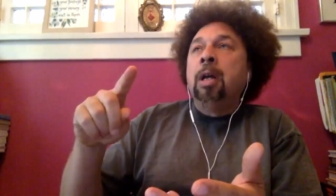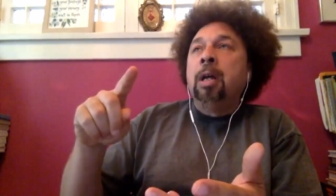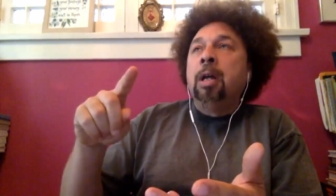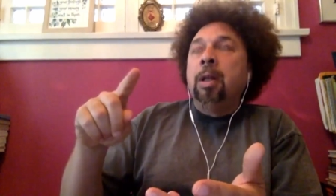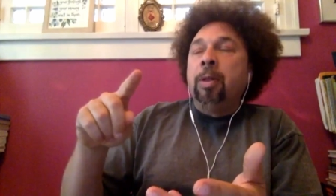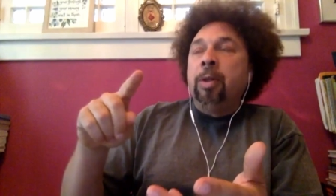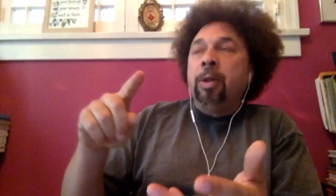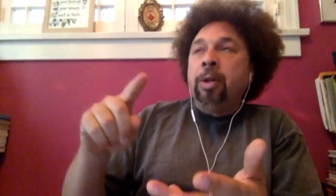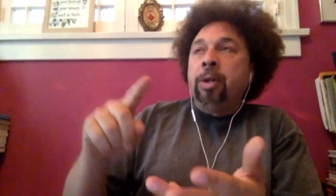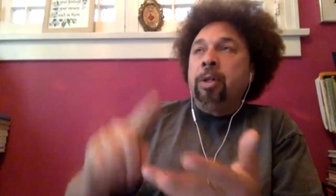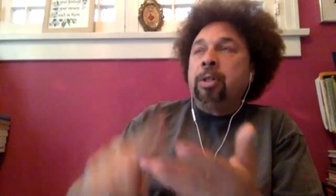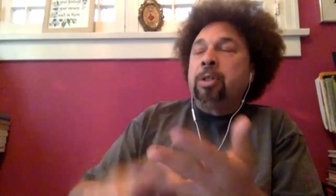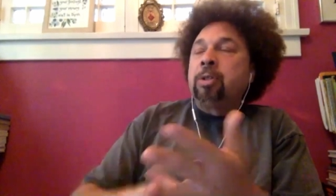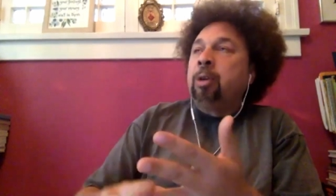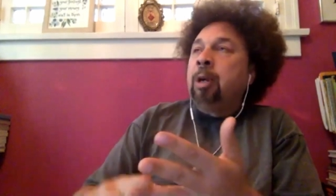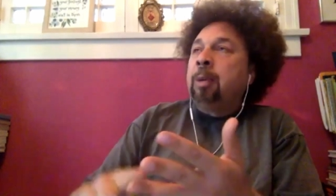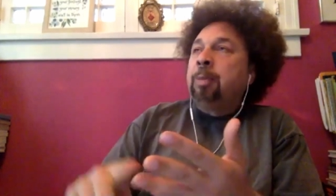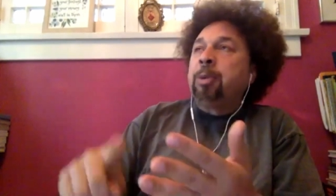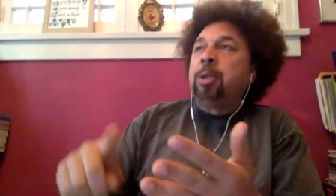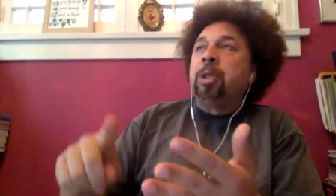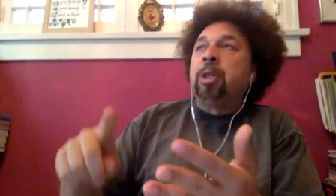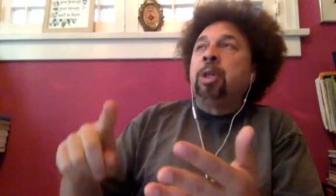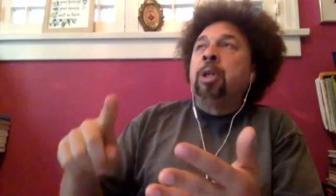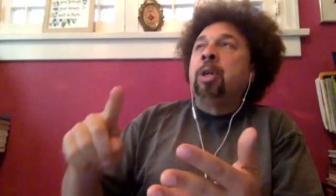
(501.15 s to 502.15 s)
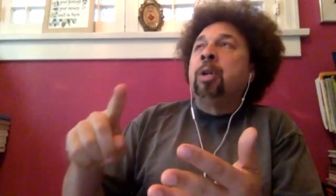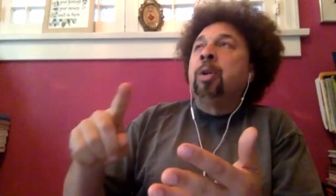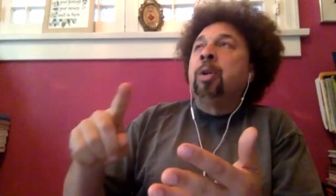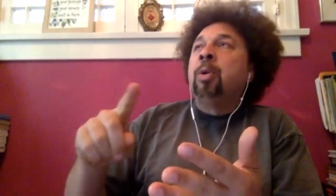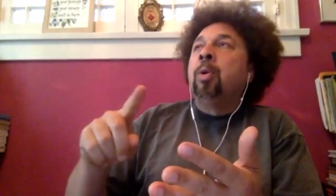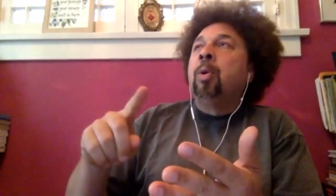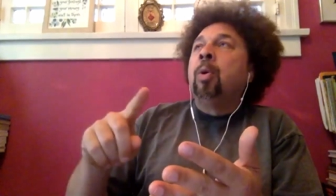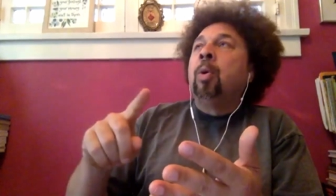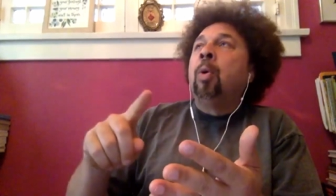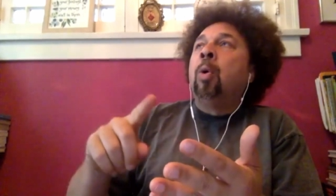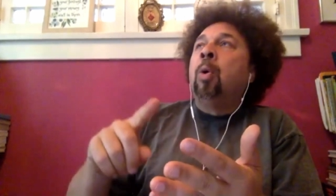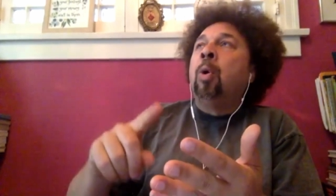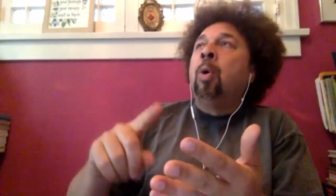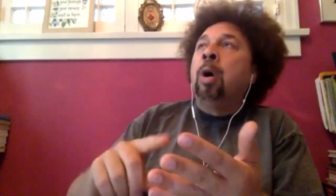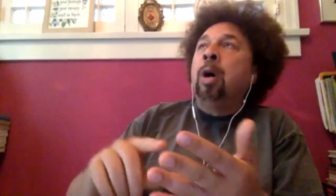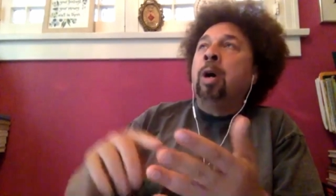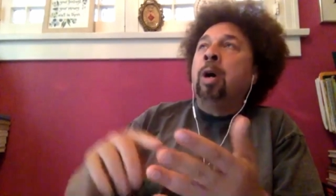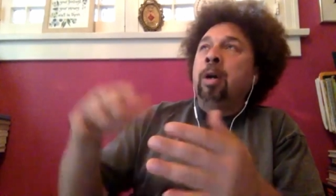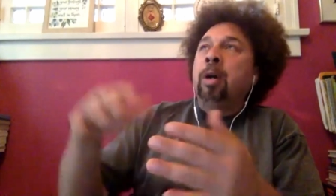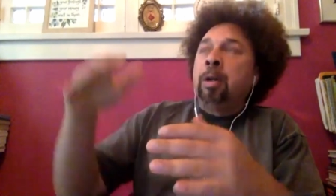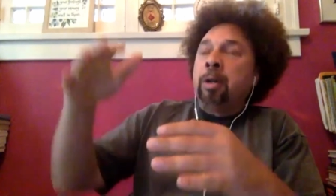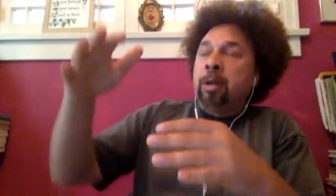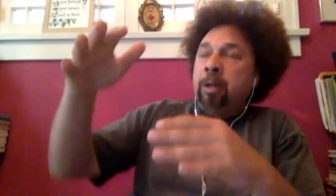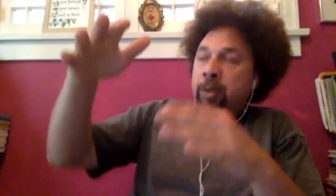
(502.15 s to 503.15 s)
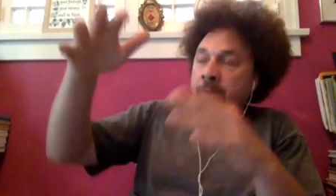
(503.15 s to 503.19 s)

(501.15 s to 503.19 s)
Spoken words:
the description or